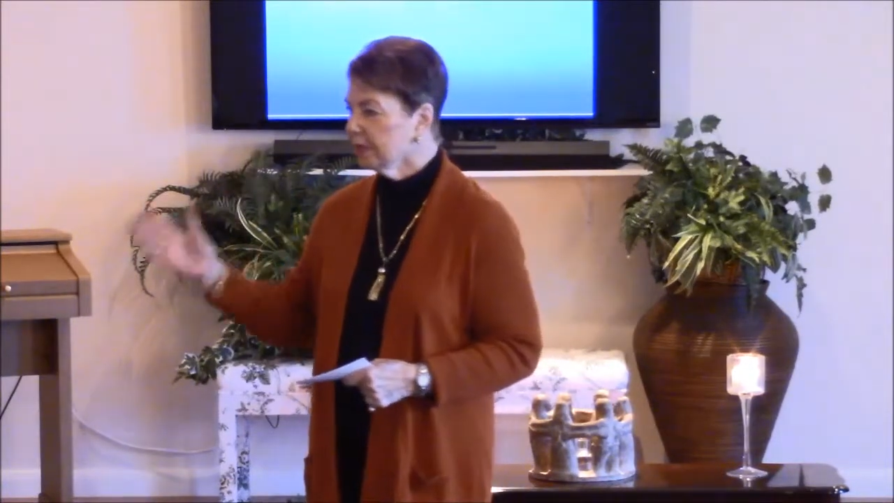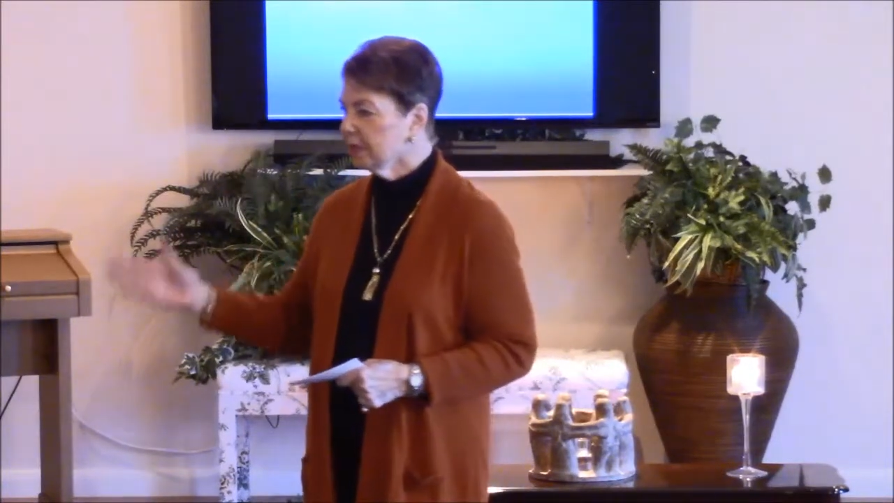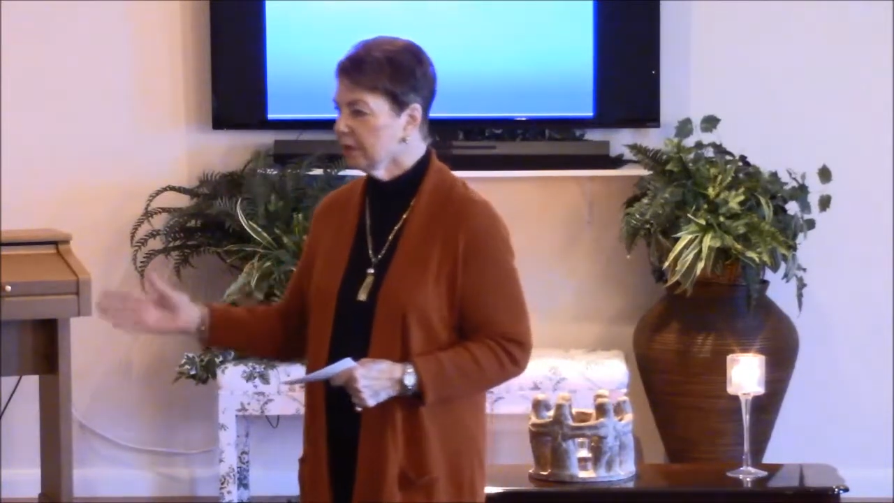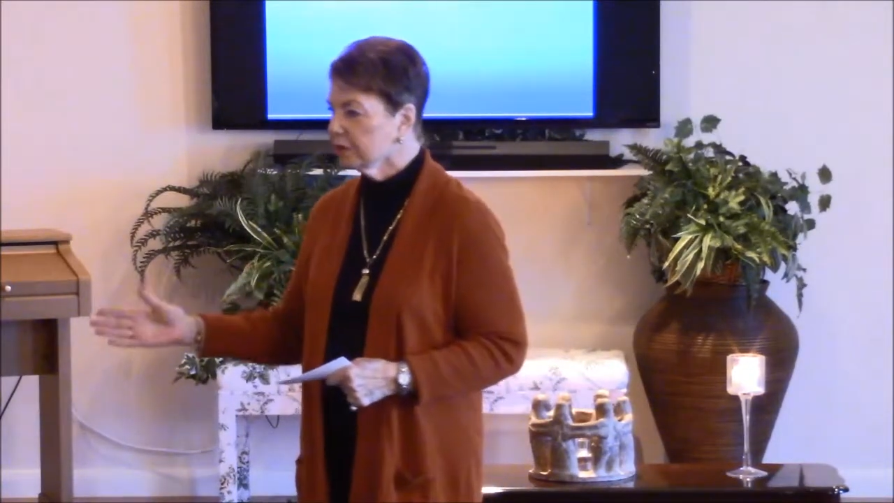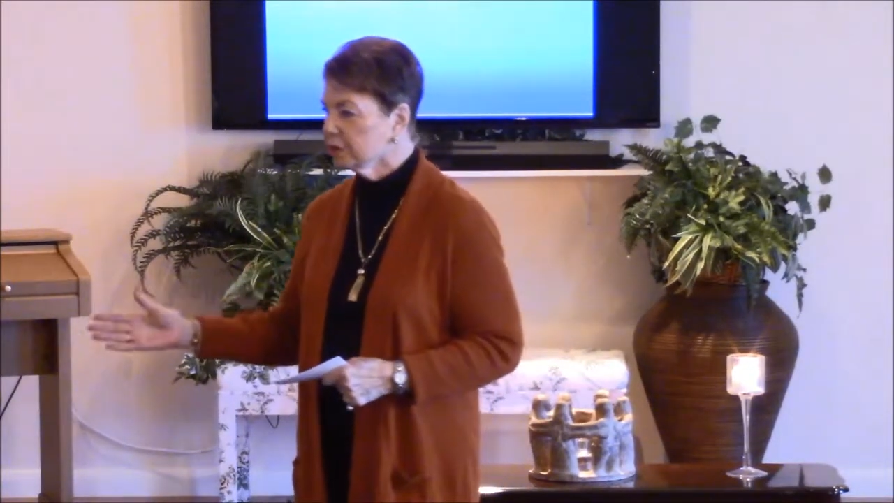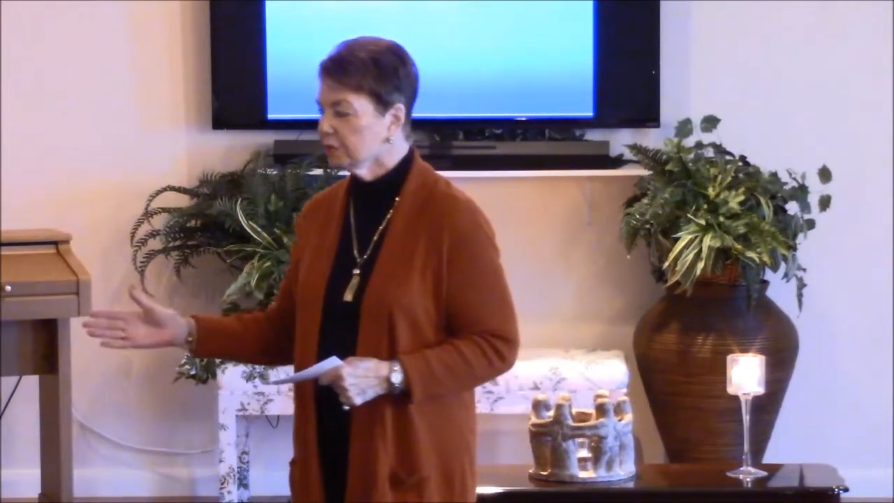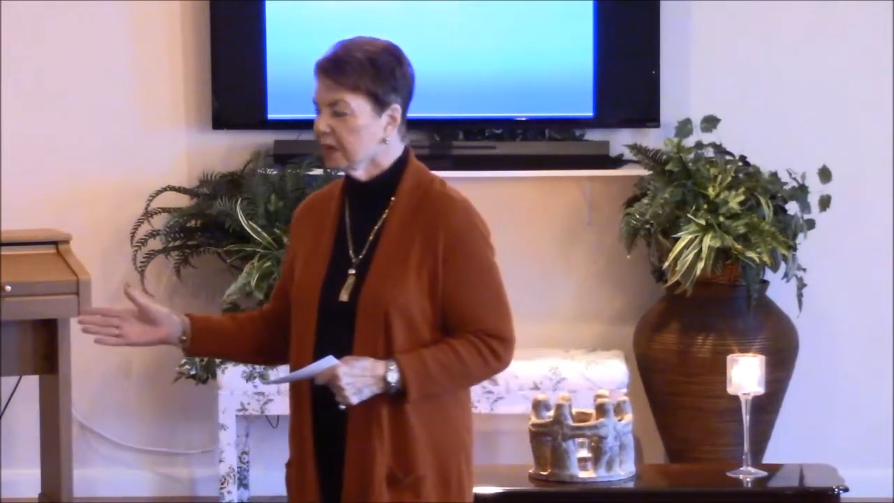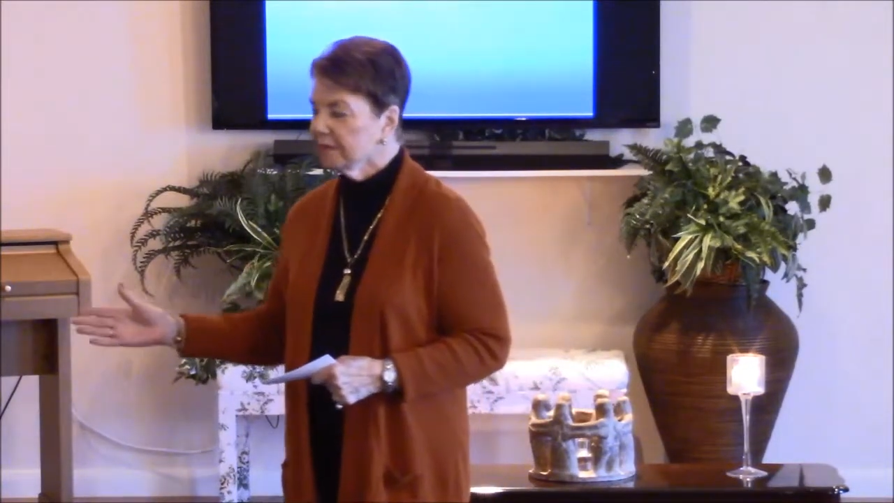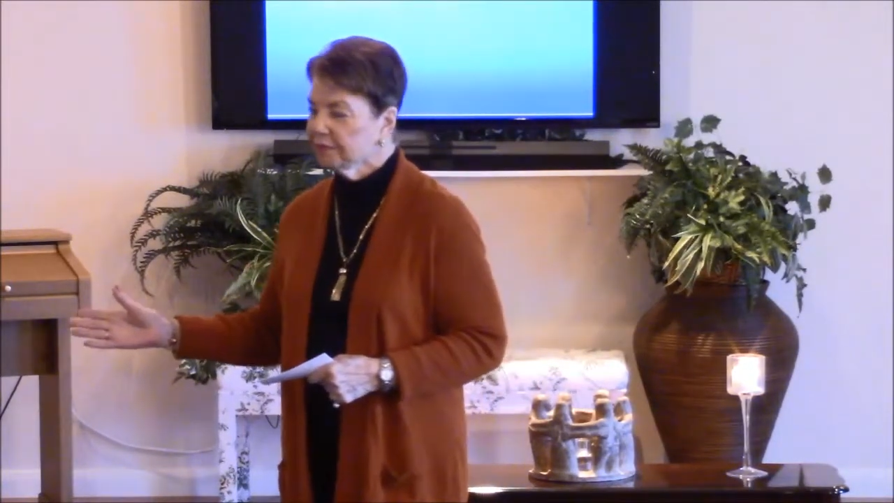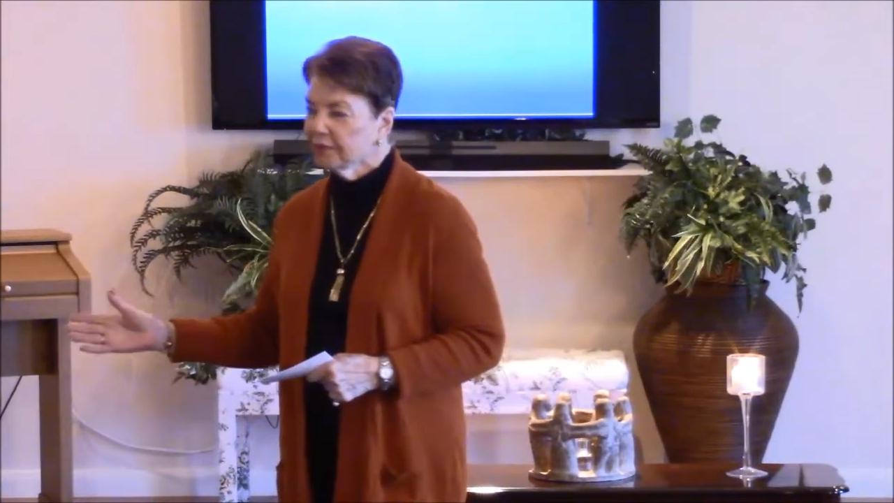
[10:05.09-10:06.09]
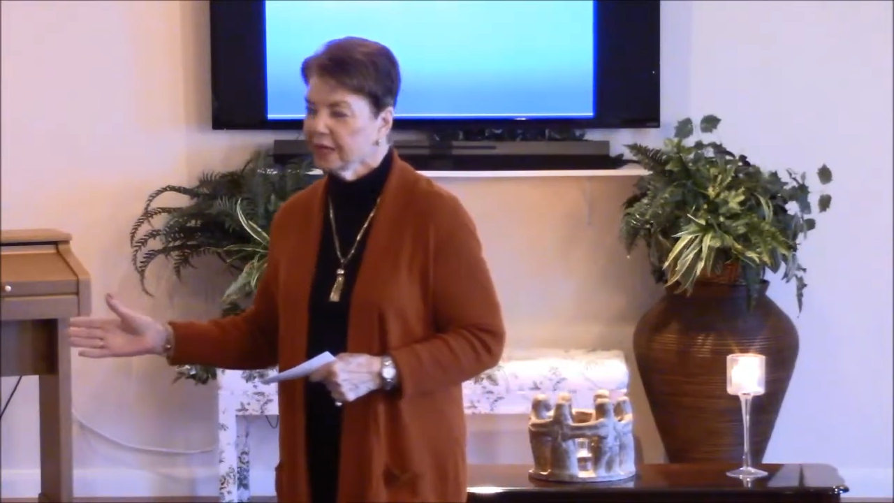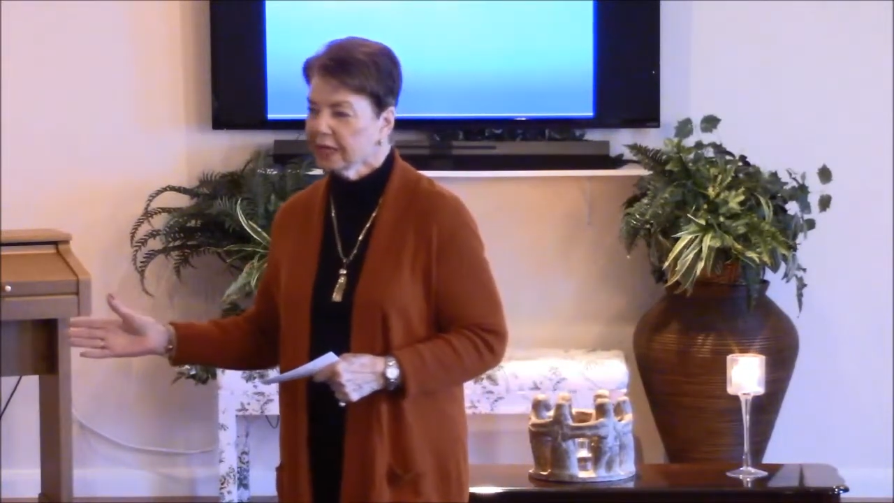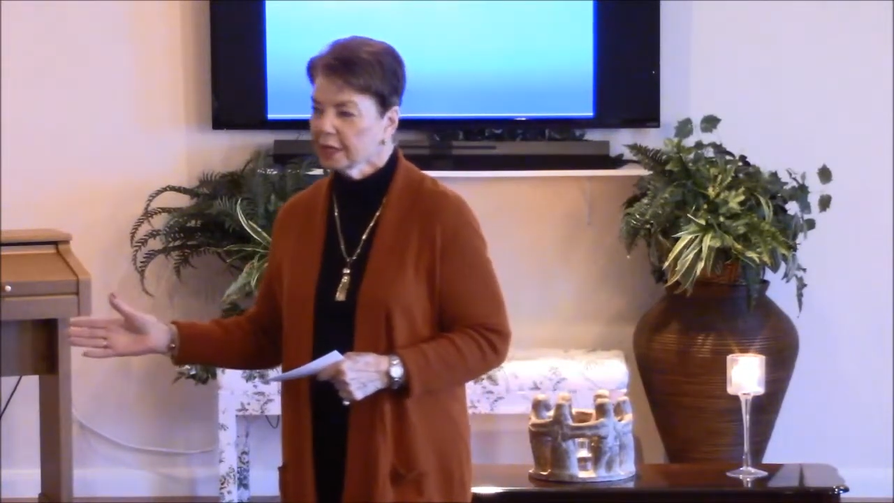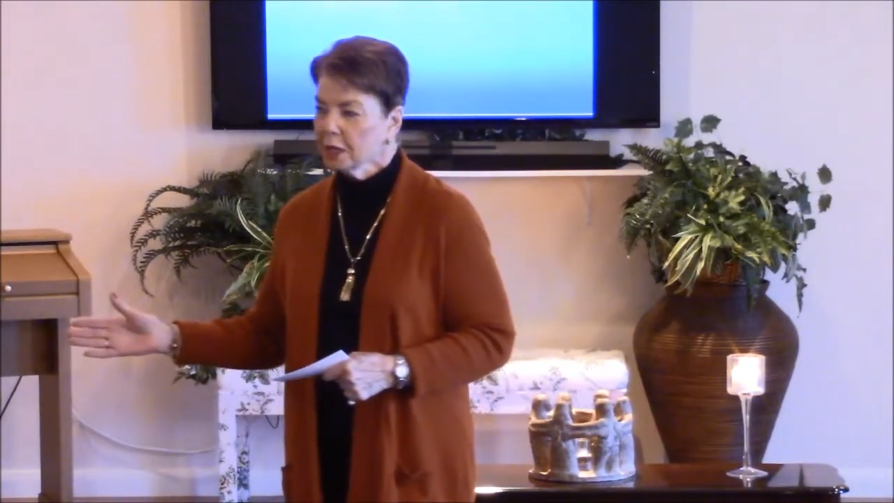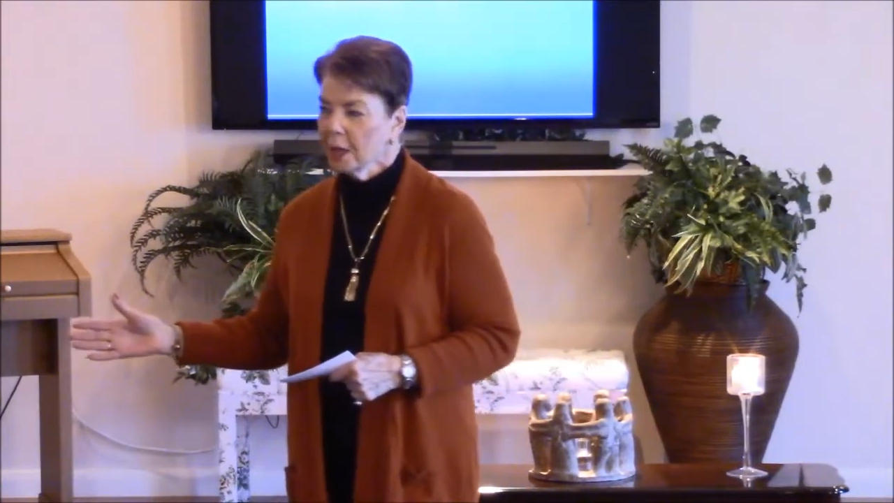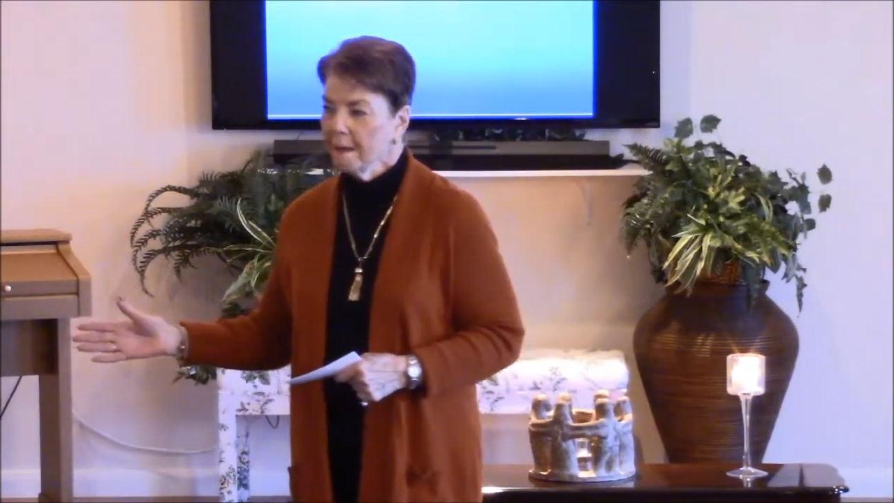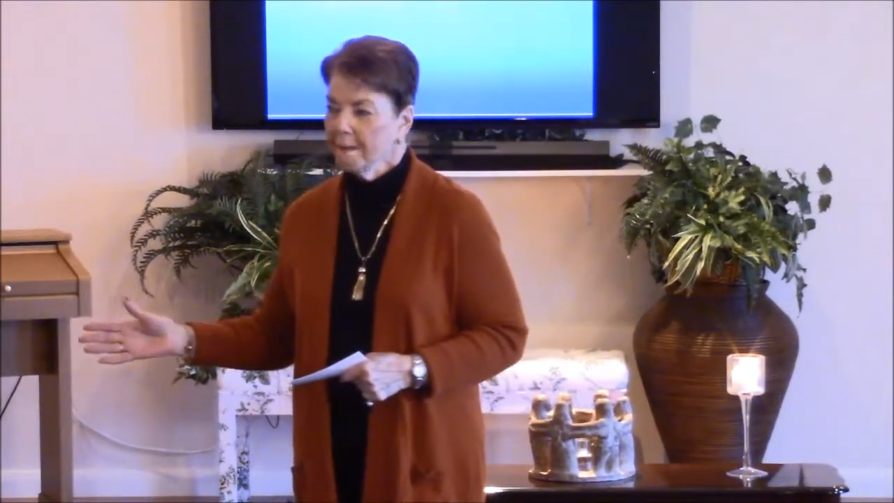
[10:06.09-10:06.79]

because you're my friend,